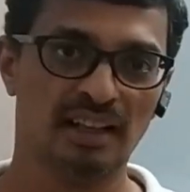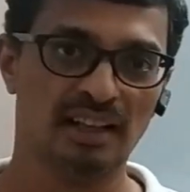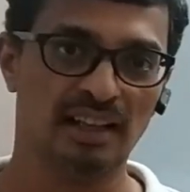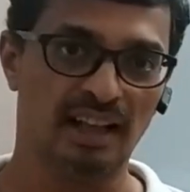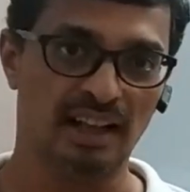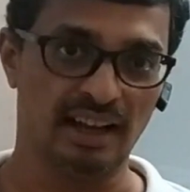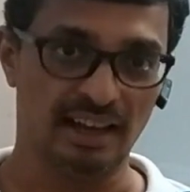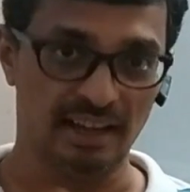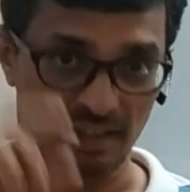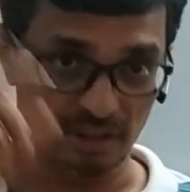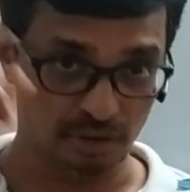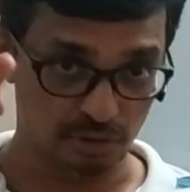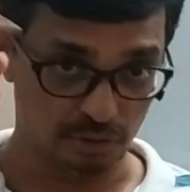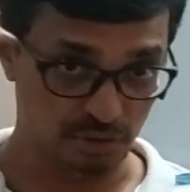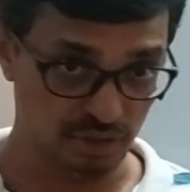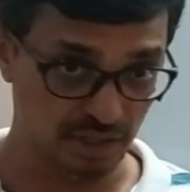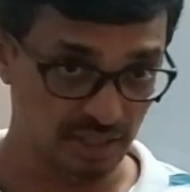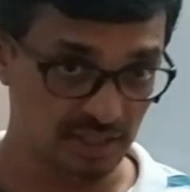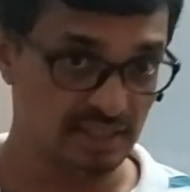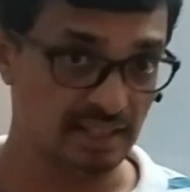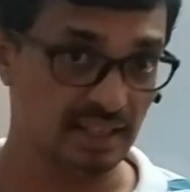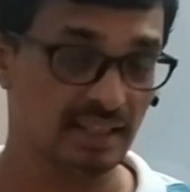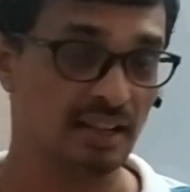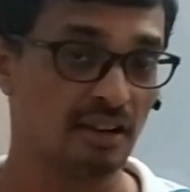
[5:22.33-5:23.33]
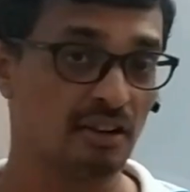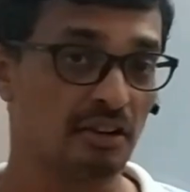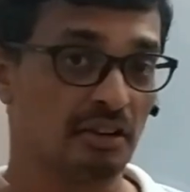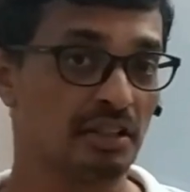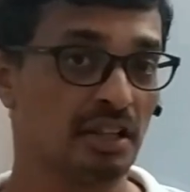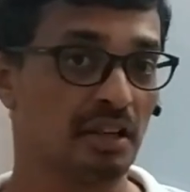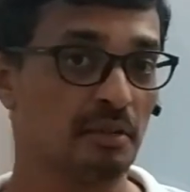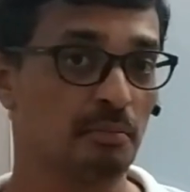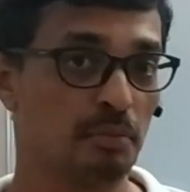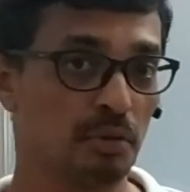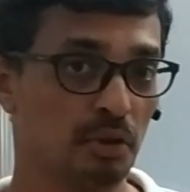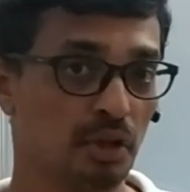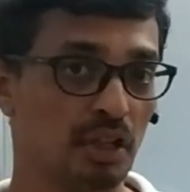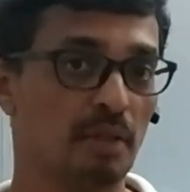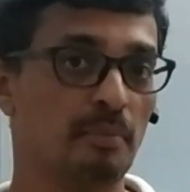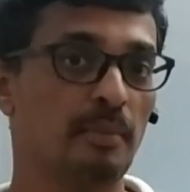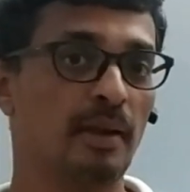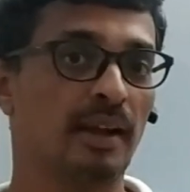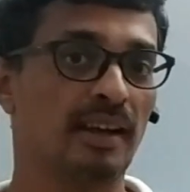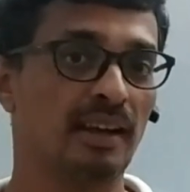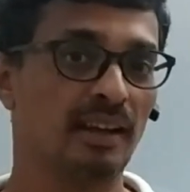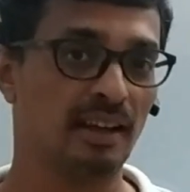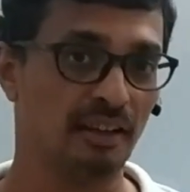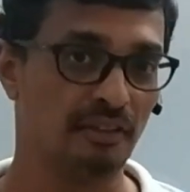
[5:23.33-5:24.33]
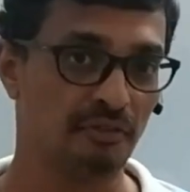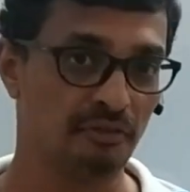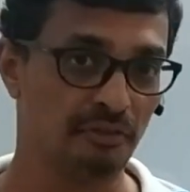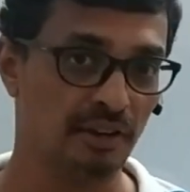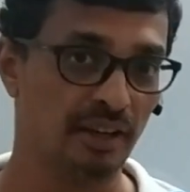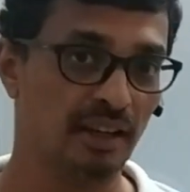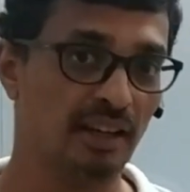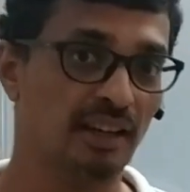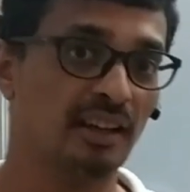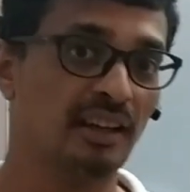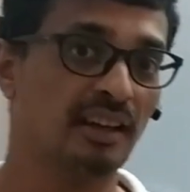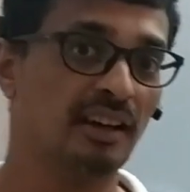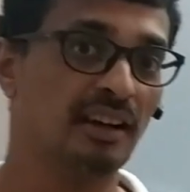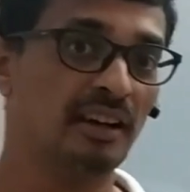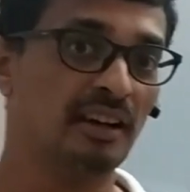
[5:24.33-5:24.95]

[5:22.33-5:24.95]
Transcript: And now, since at the northern pole the magnetic field